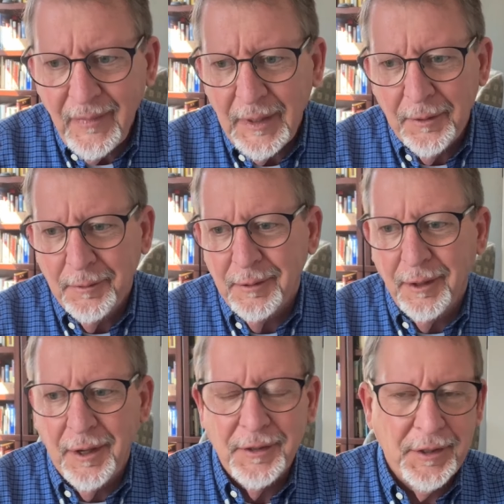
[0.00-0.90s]
you know,
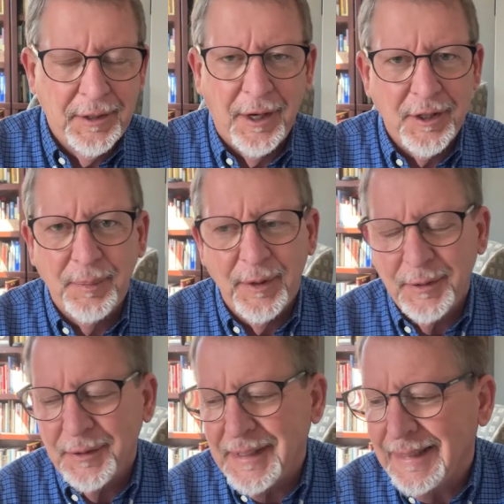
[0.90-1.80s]
lost
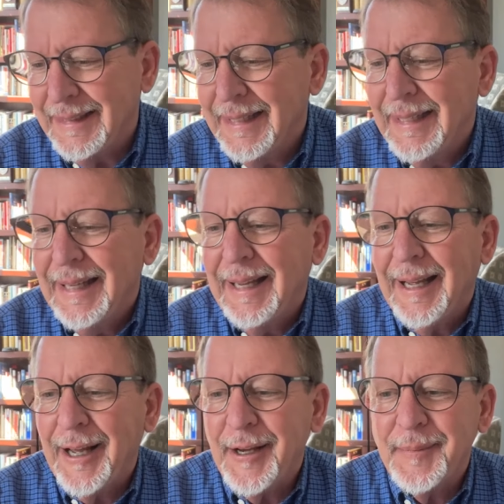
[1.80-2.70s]
gospels and
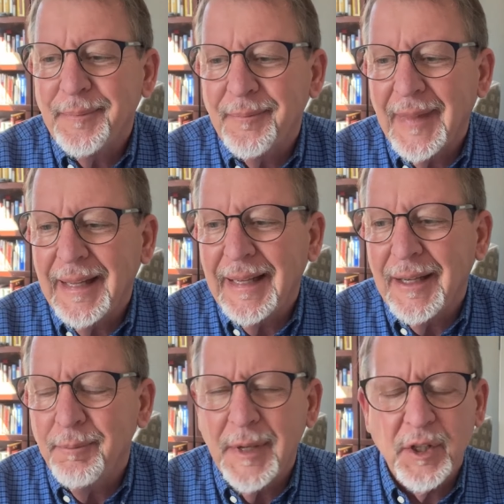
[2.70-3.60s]
um, uh,
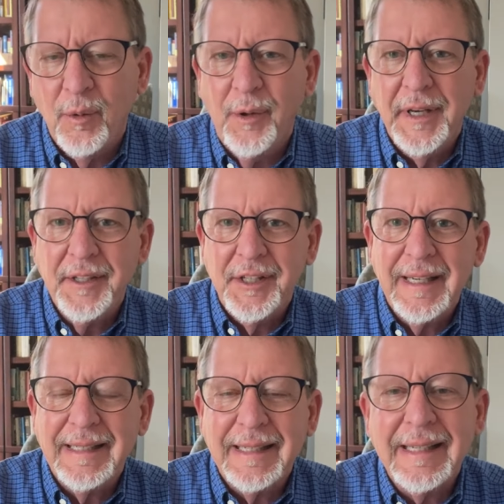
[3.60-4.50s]
misquoting
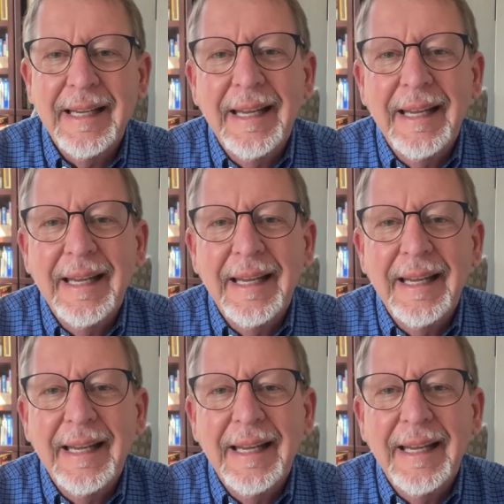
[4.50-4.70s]
Jesus,